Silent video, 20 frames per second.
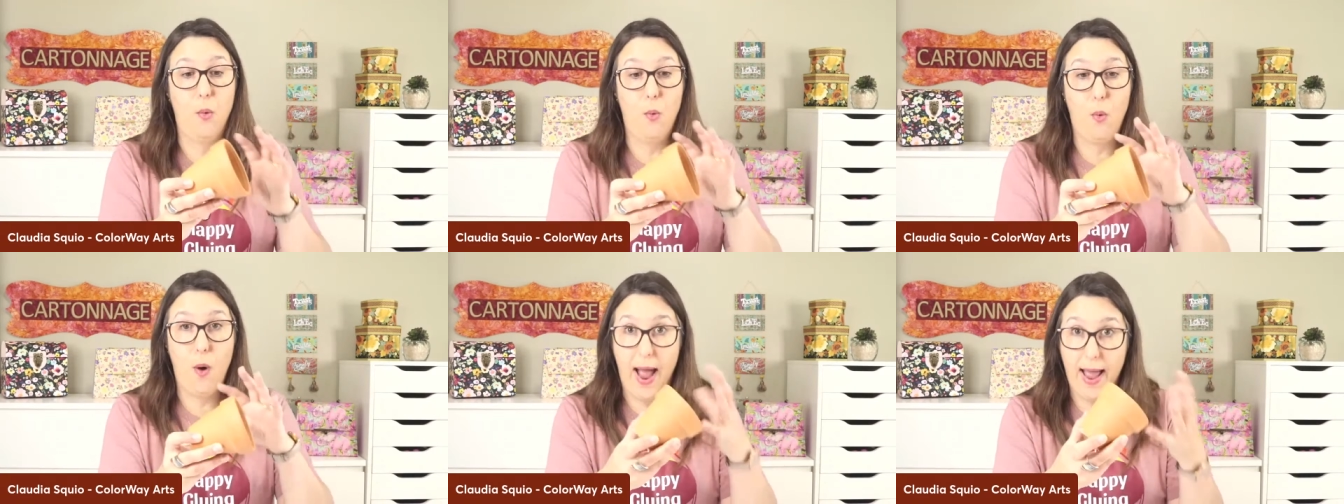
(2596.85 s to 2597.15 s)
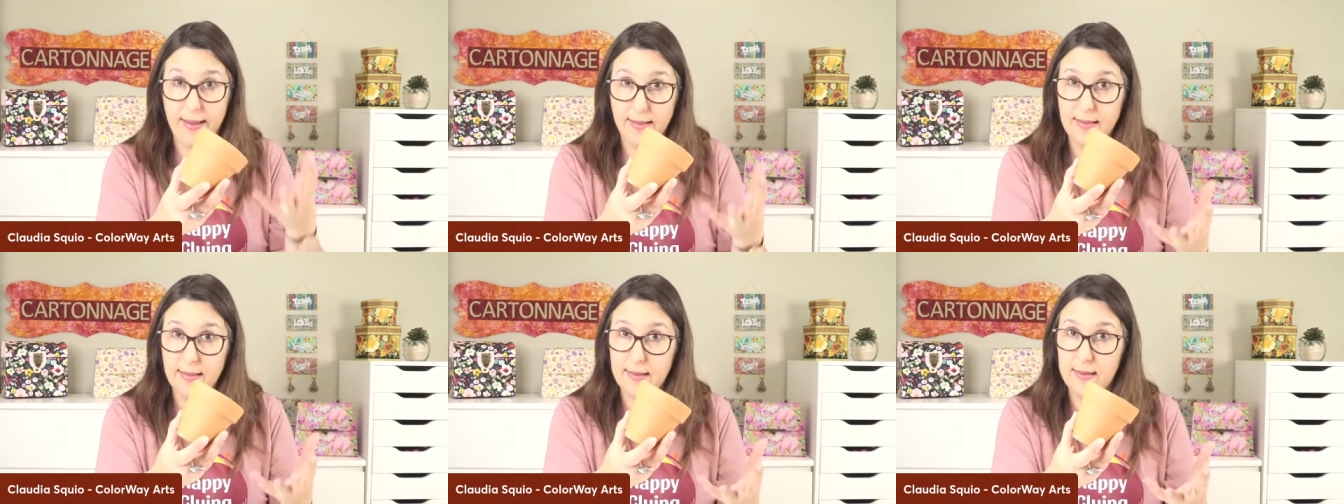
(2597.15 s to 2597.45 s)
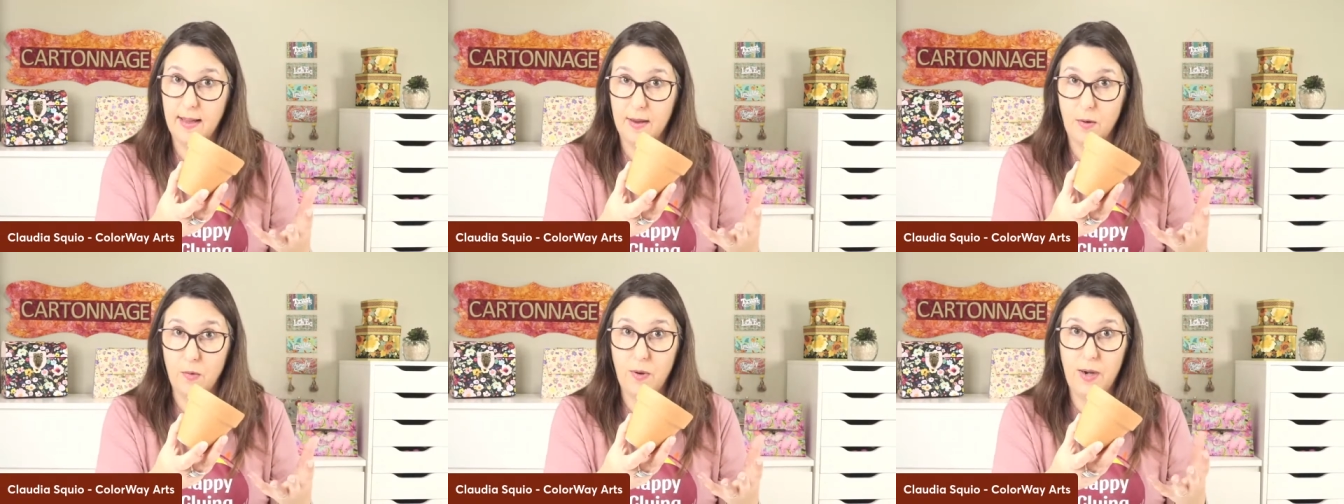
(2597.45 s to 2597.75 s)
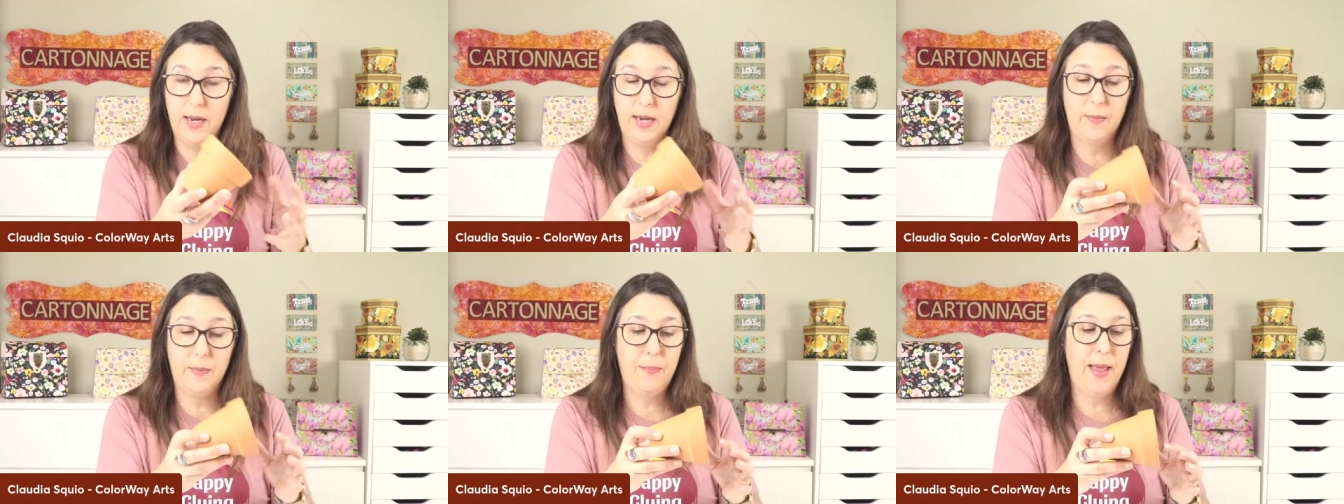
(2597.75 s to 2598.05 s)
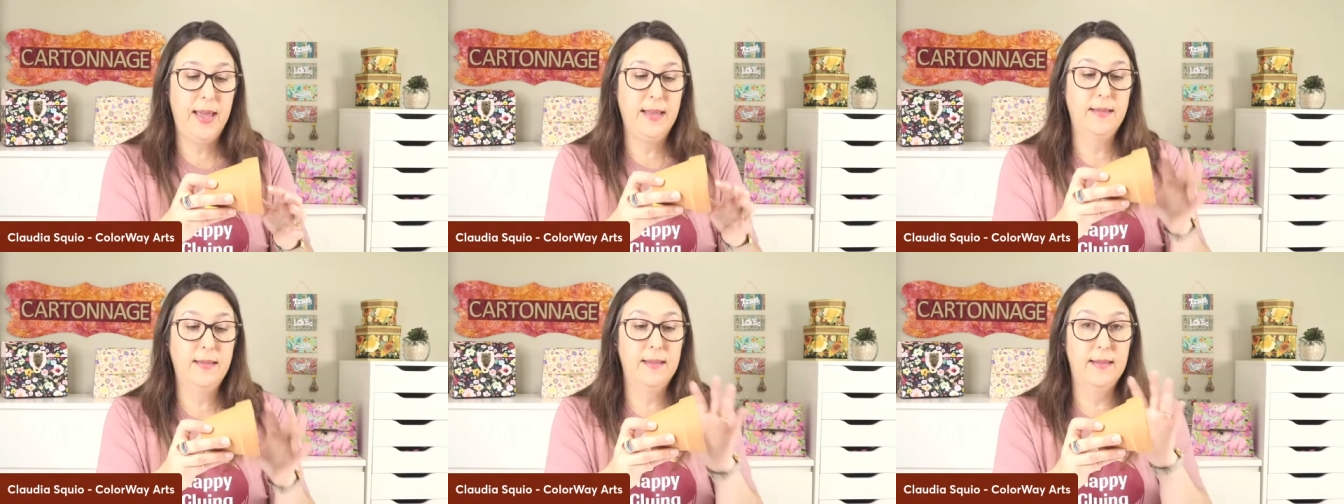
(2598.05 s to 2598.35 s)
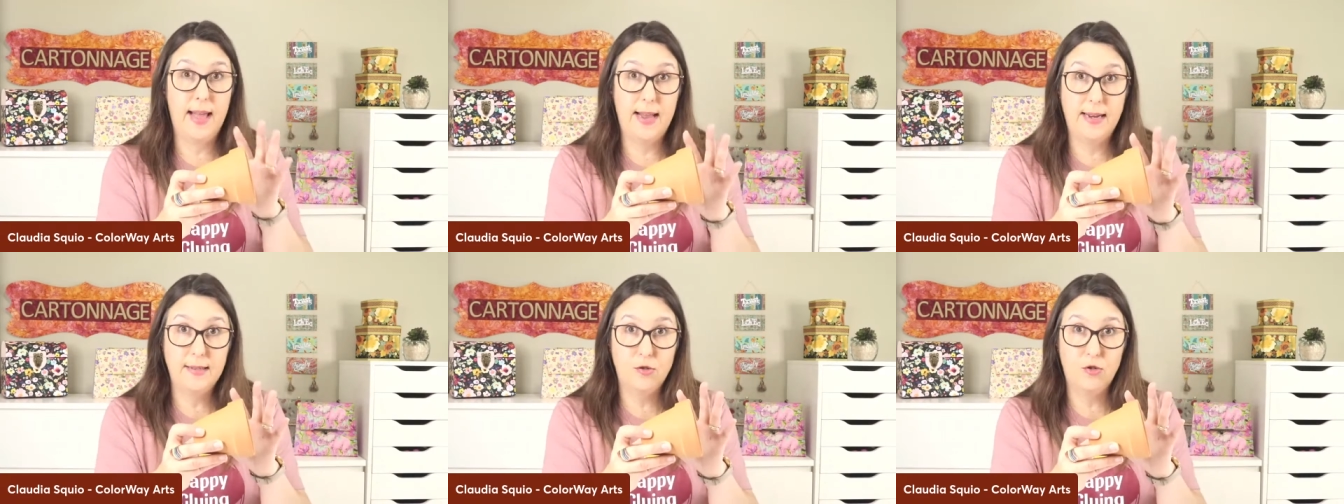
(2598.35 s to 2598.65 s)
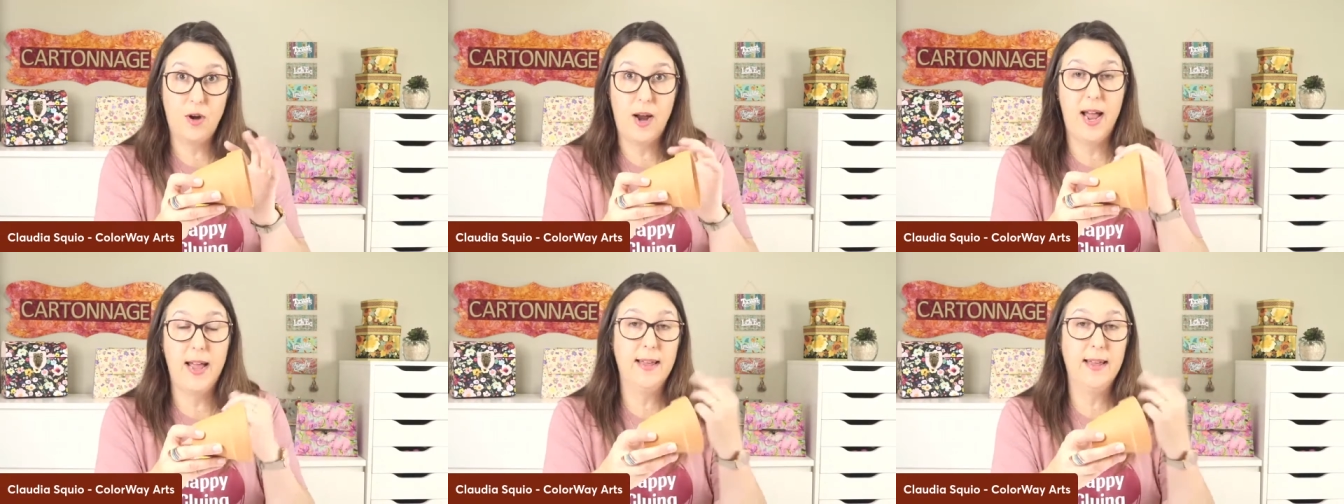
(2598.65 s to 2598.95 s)
a white acrylic paint, let it
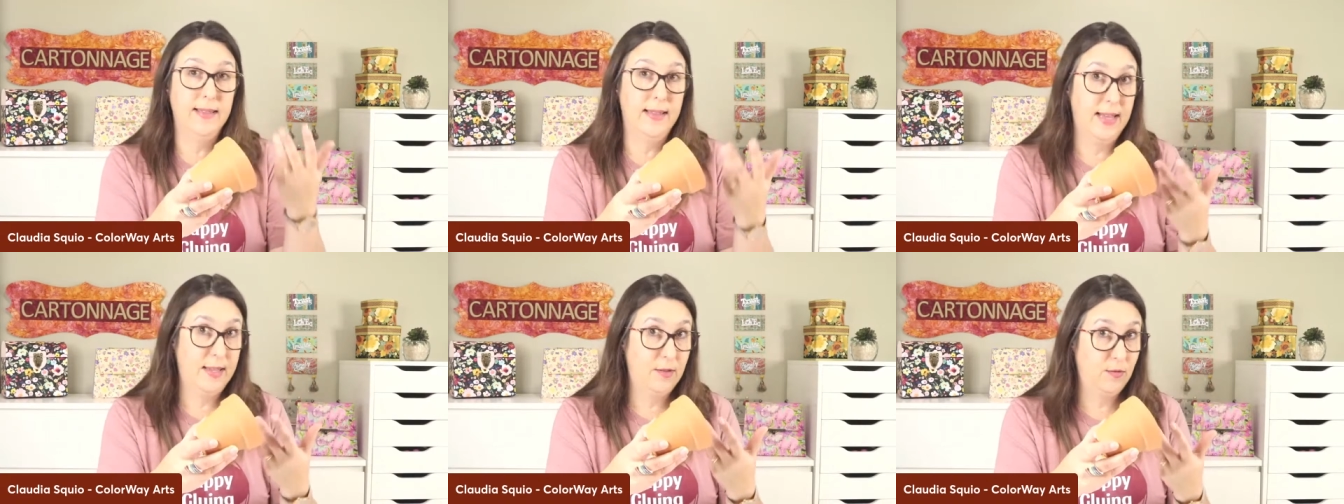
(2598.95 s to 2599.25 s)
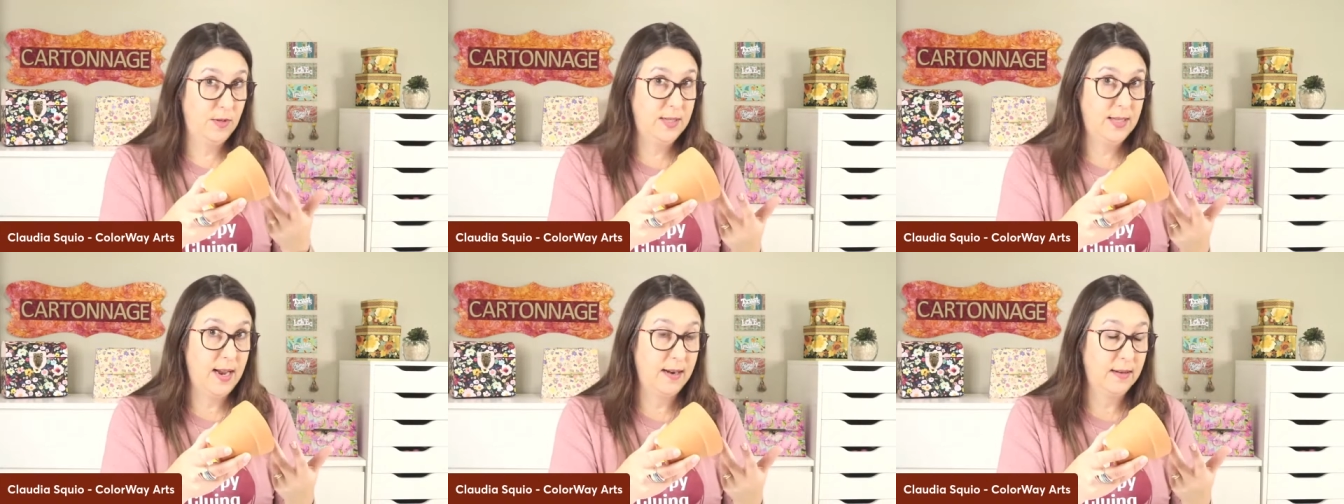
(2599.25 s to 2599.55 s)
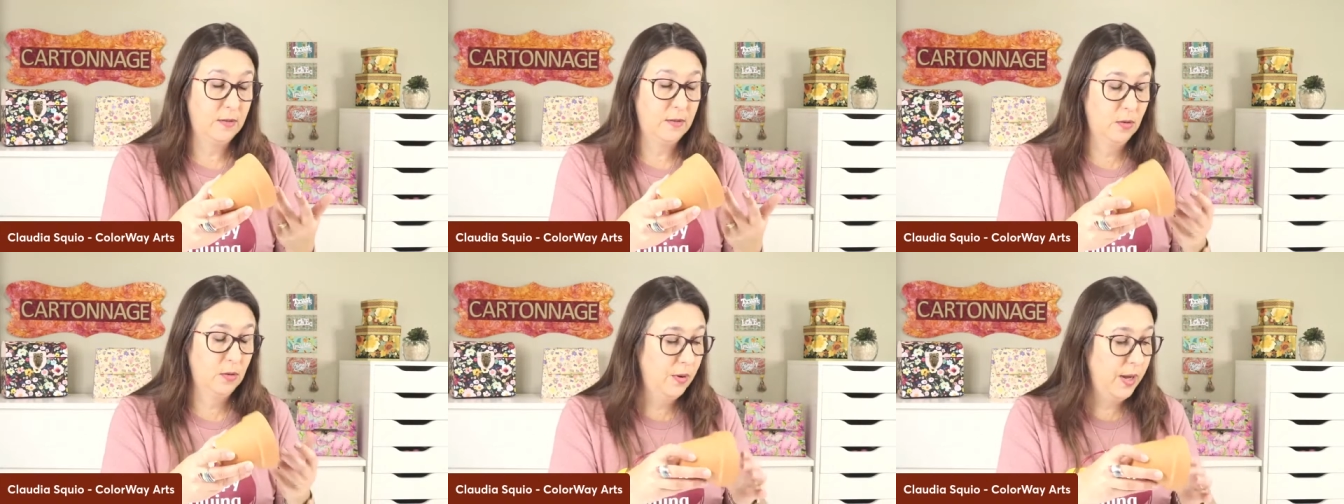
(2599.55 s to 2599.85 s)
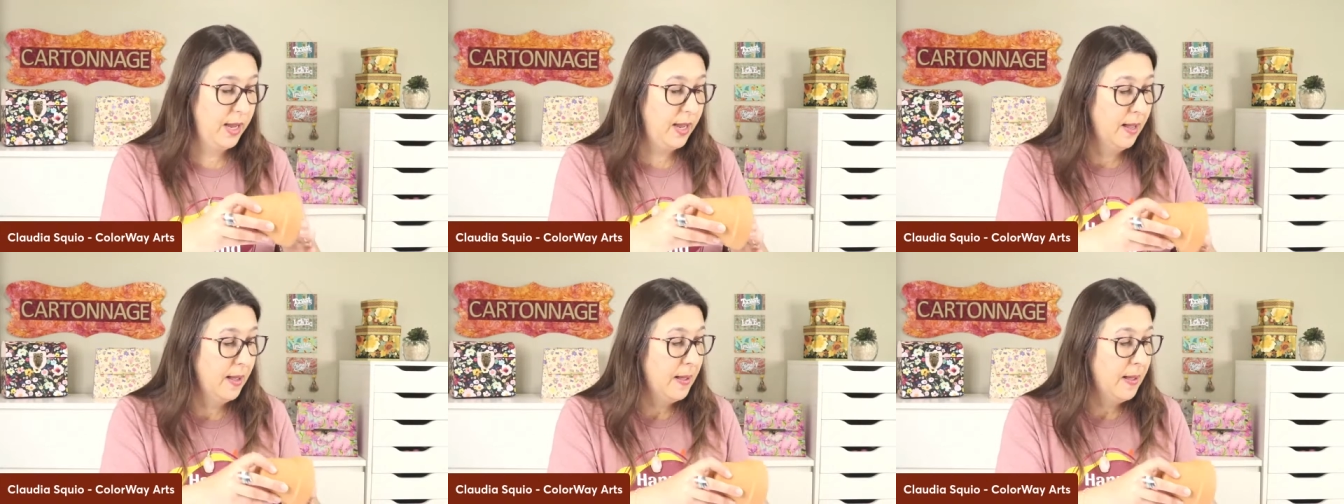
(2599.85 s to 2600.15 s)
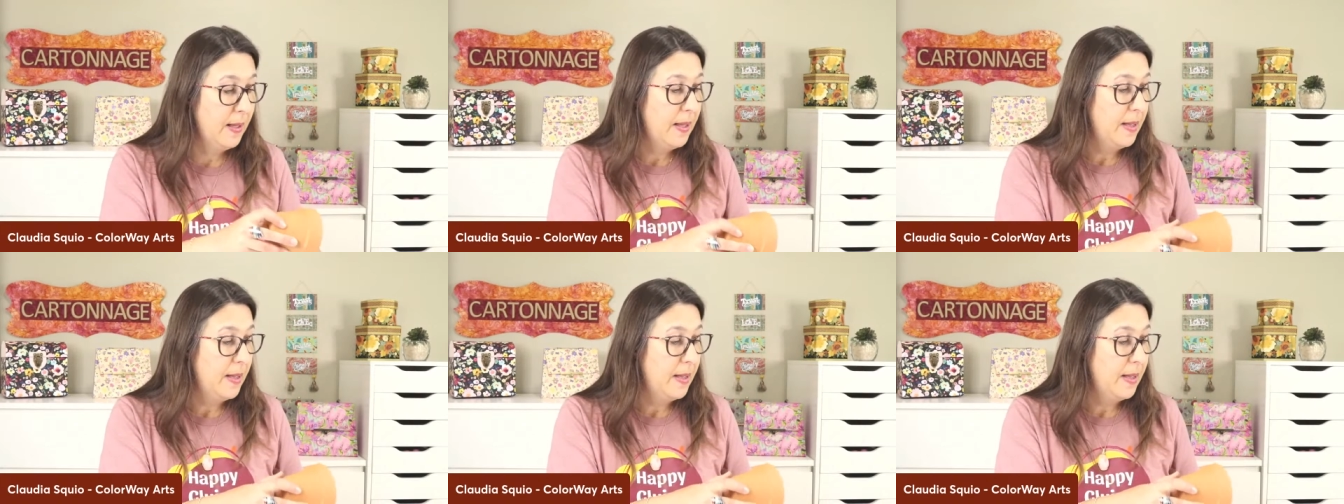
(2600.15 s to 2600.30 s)
dry, and then you start gluing.